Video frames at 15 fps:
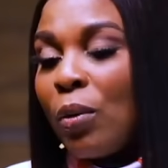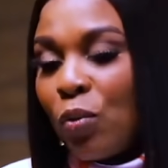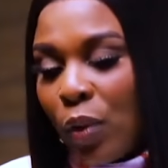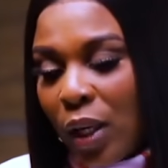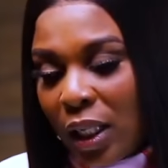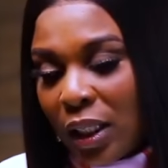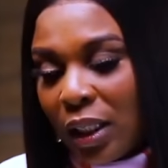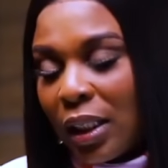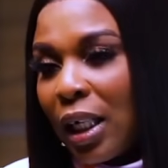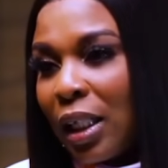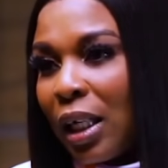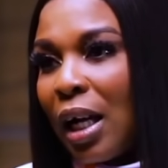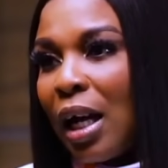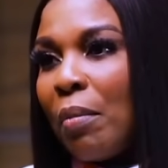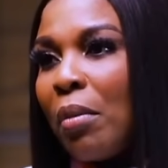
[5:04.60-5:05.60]
when we're
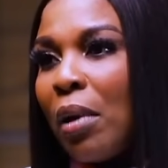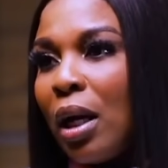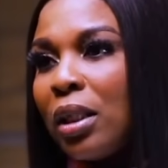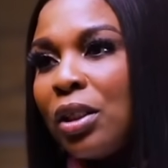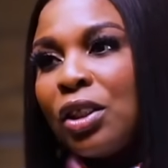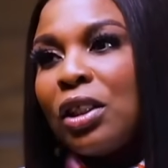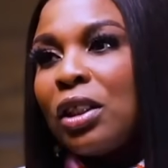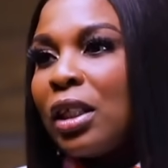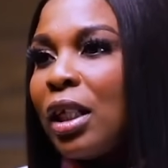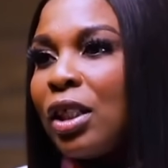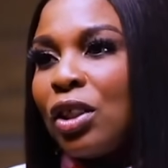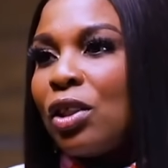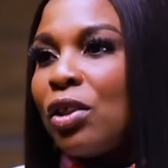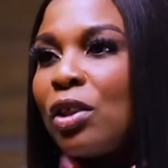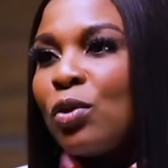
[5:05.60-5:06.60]
inside the ambulance, she
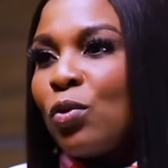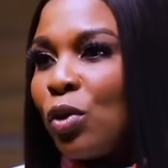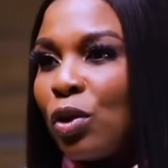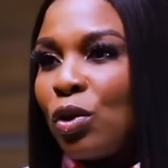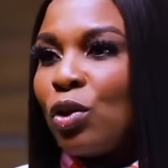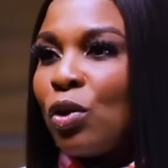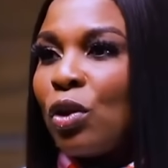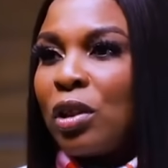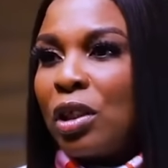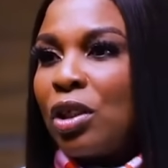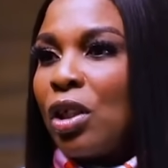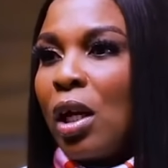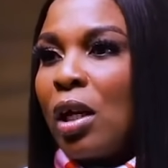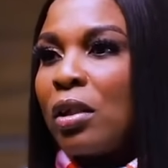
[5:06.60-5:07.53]
said she doesn't want to touch the